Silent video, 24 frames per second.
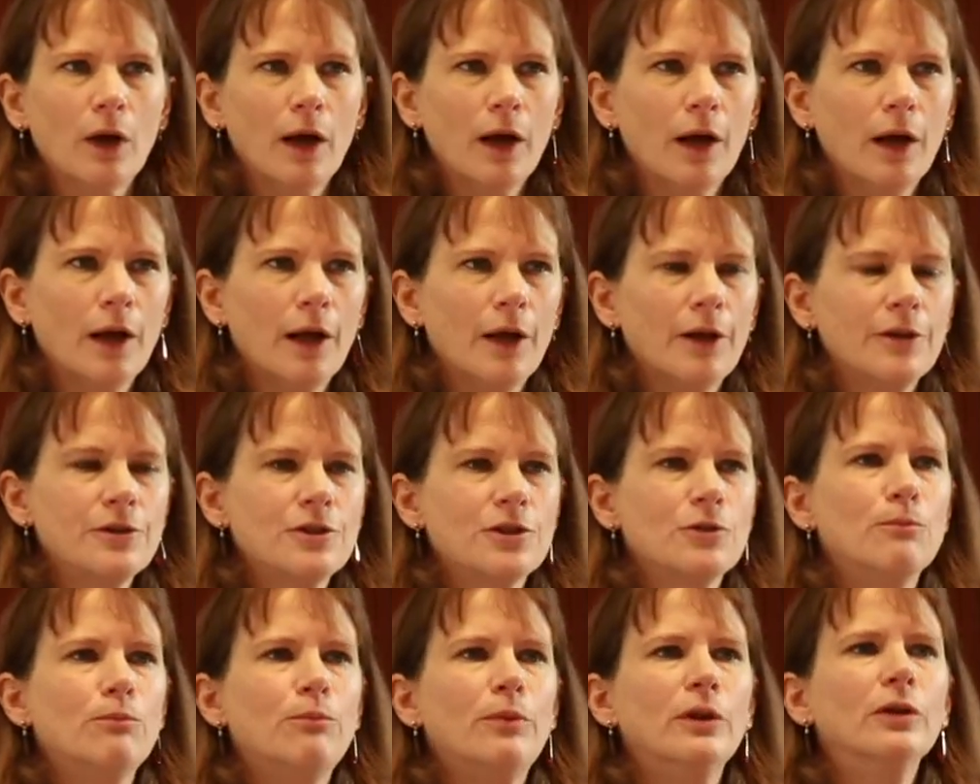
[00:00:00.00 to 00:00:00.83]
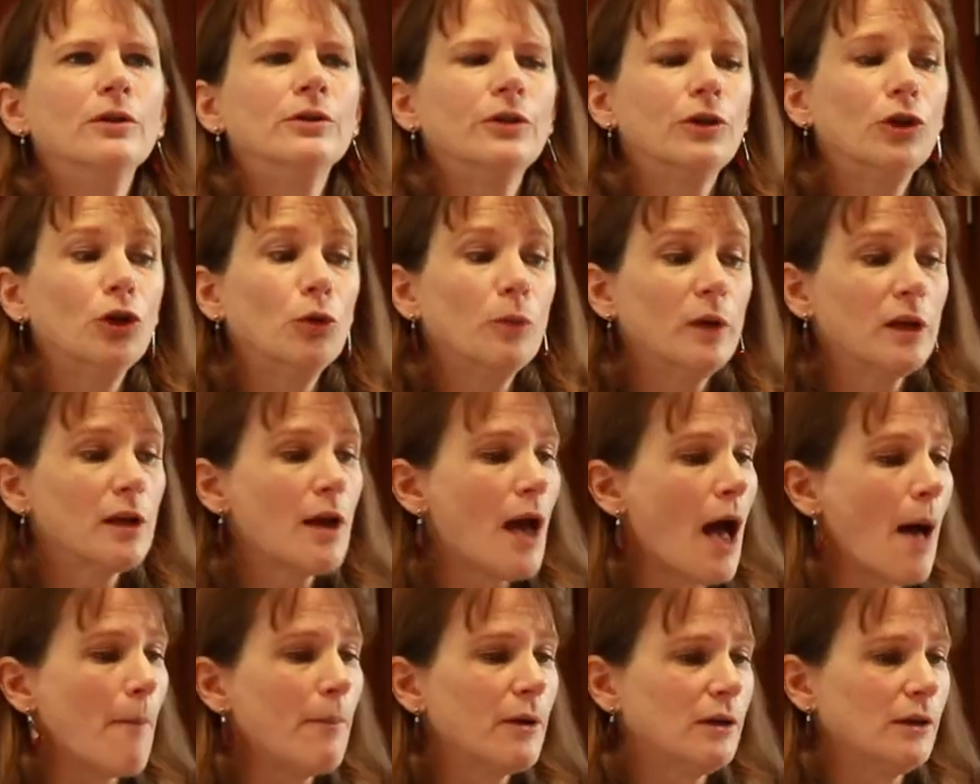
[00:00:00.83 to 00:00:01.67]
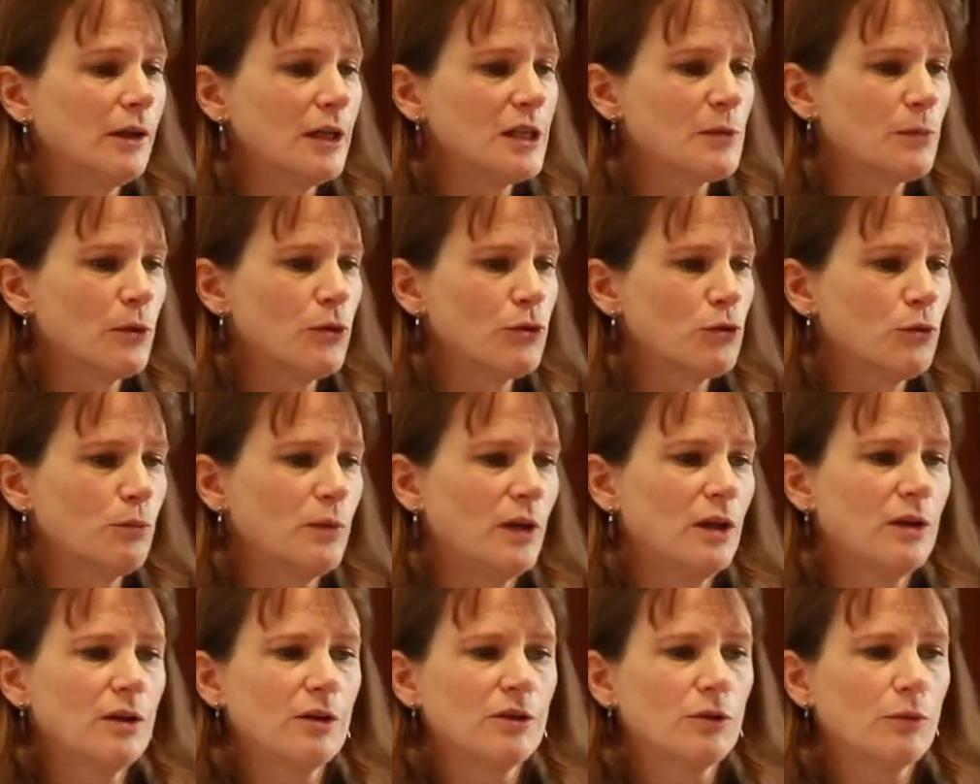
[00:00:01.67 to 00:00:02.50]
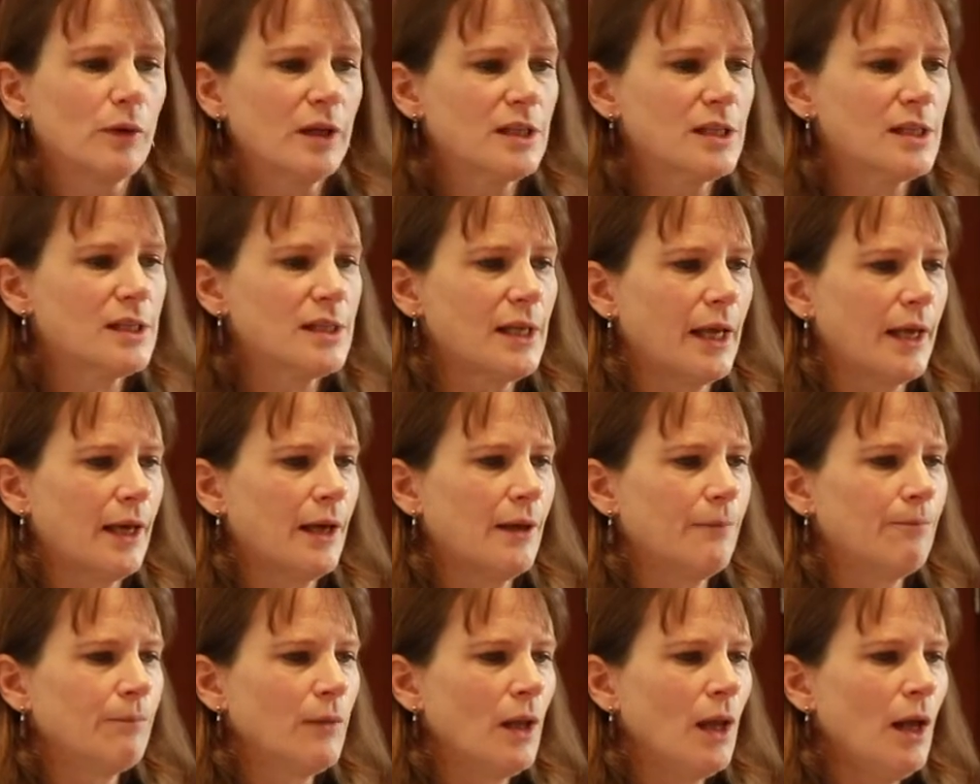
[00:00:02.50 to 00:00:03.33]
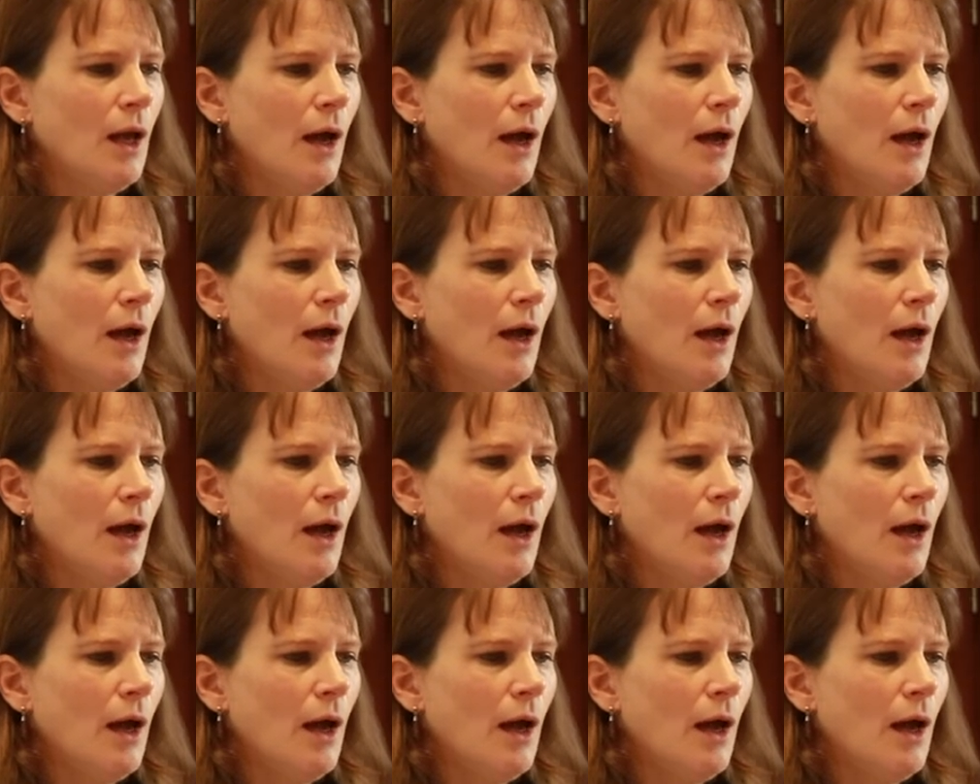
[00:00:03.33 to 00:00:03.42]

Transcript: Uh, to build human capital, I suppose, would be another way to say it.